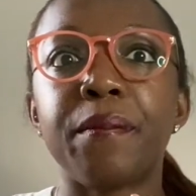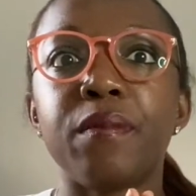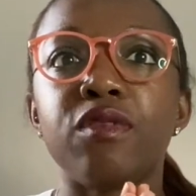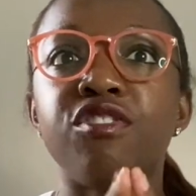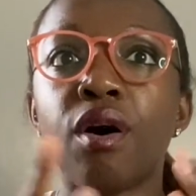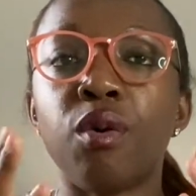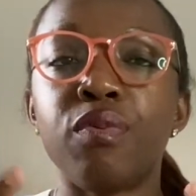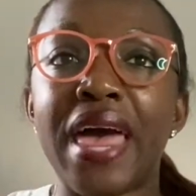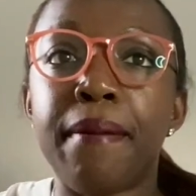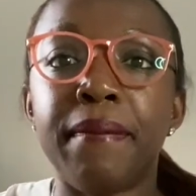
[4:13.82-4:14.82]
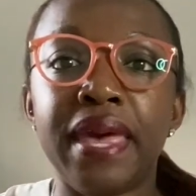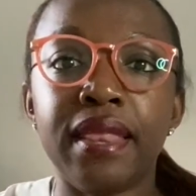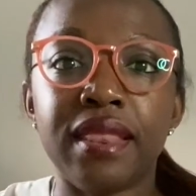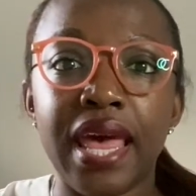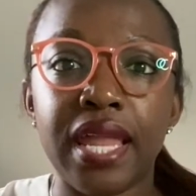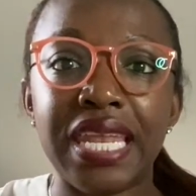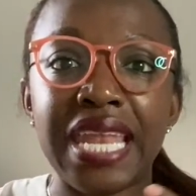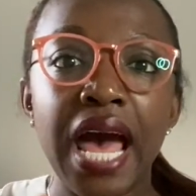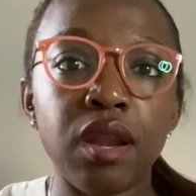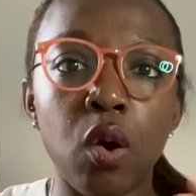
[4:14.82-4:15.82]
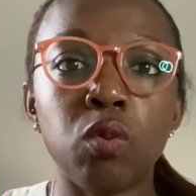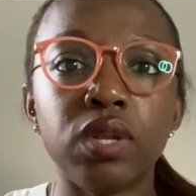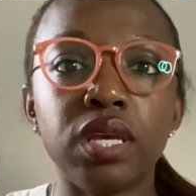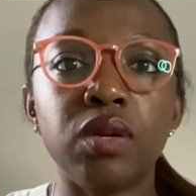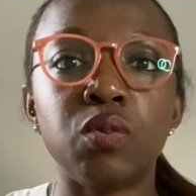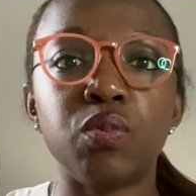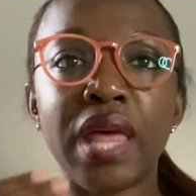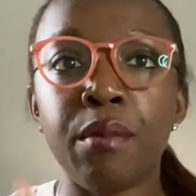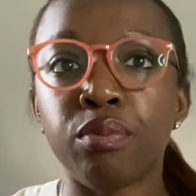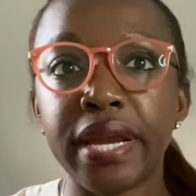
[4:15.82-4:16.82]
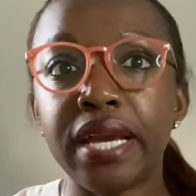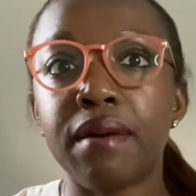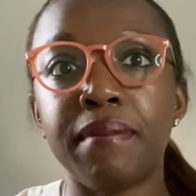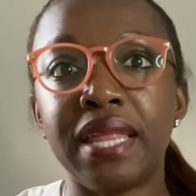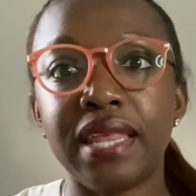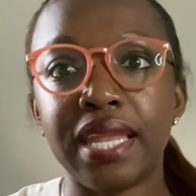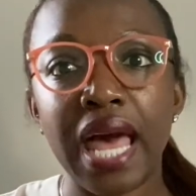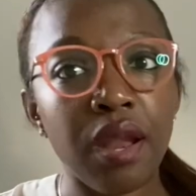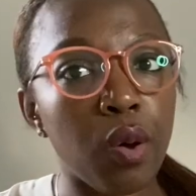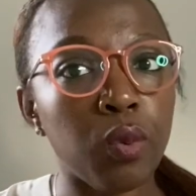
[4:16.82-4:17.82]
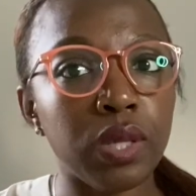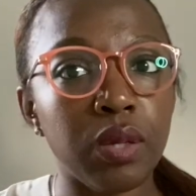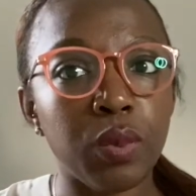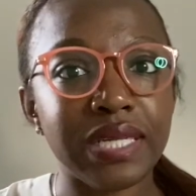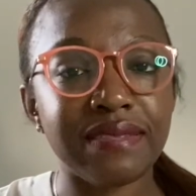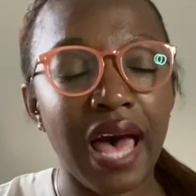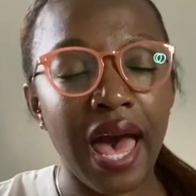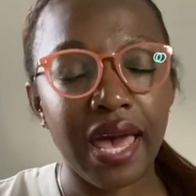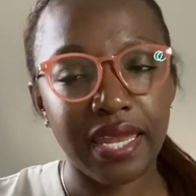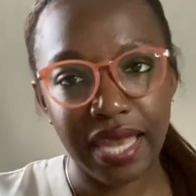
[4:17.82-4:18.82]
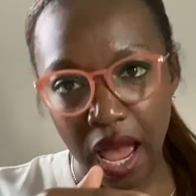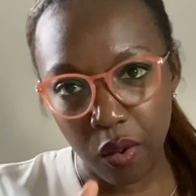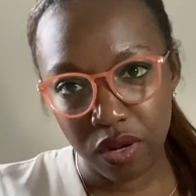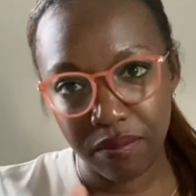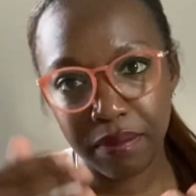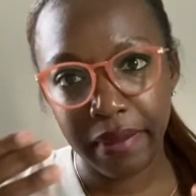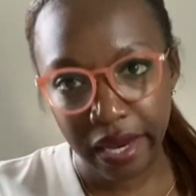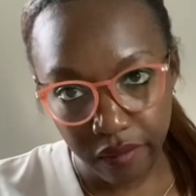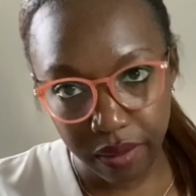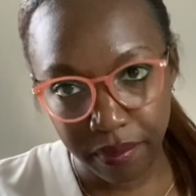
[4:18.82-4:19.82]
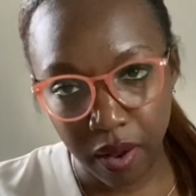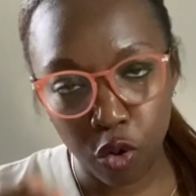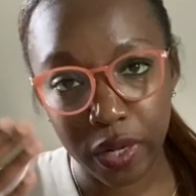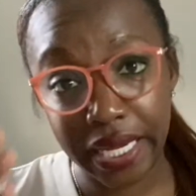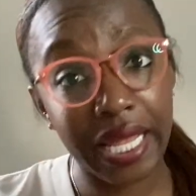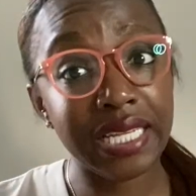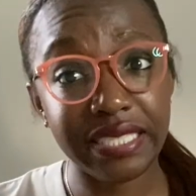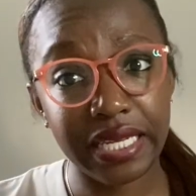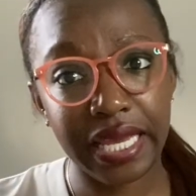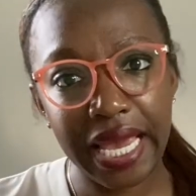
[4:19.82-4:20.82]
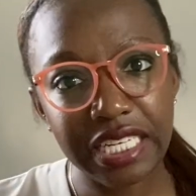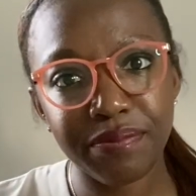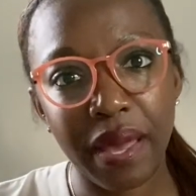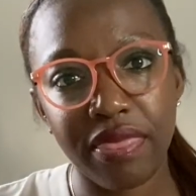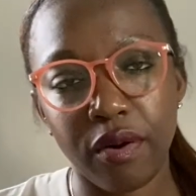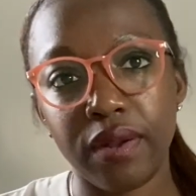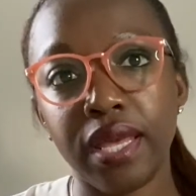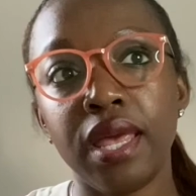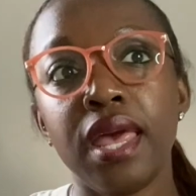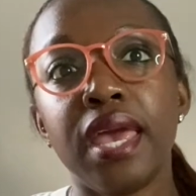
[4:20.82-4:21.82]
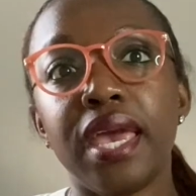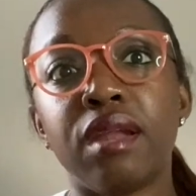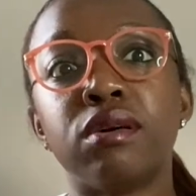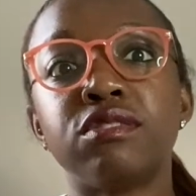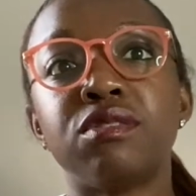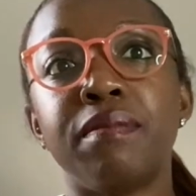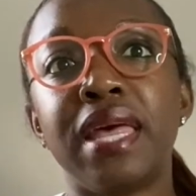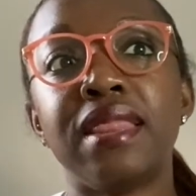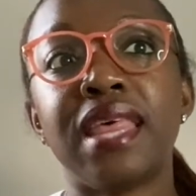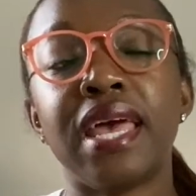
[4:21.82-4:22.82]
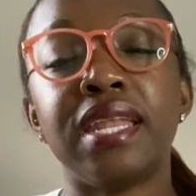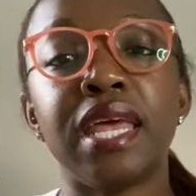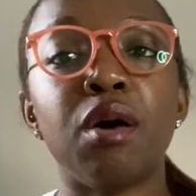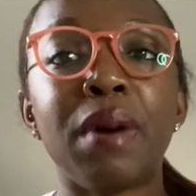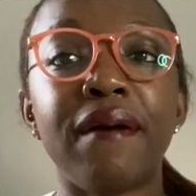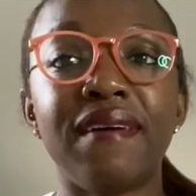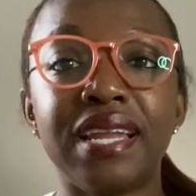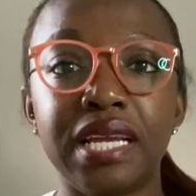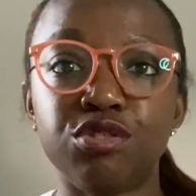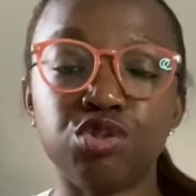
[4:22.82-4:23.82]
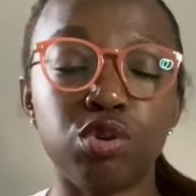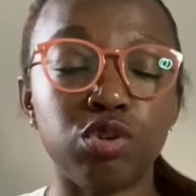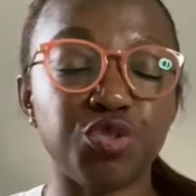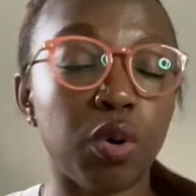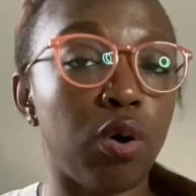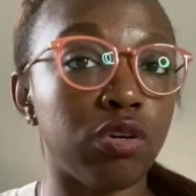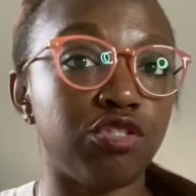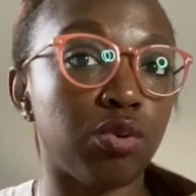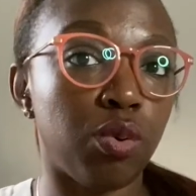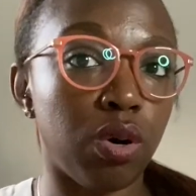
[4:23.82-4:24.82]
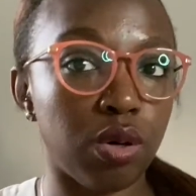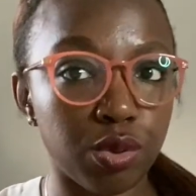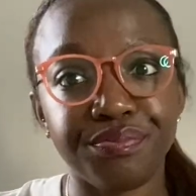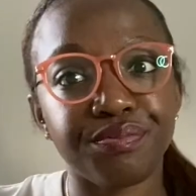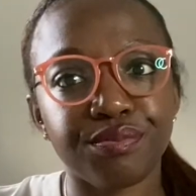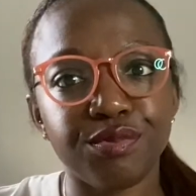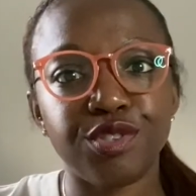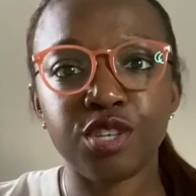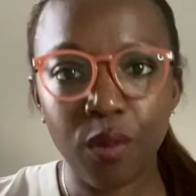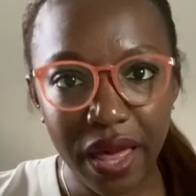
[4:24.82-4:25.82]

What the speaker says: So that meant that that breakup meant that not only was I not going to be married or at least engaged by 30, it also meant that now my financial goals were also on hold. So I